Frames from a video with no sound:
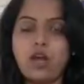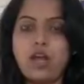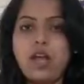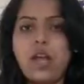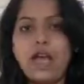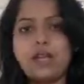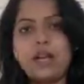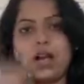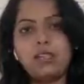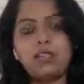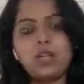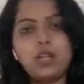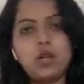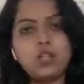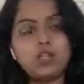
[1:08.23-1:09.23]
and other
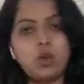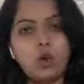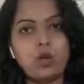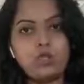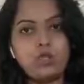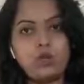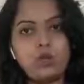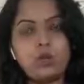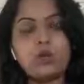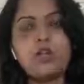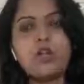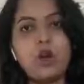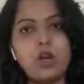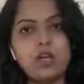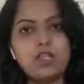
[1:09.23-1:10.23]
laws also
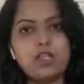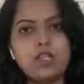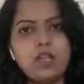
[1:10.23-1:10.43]
laws,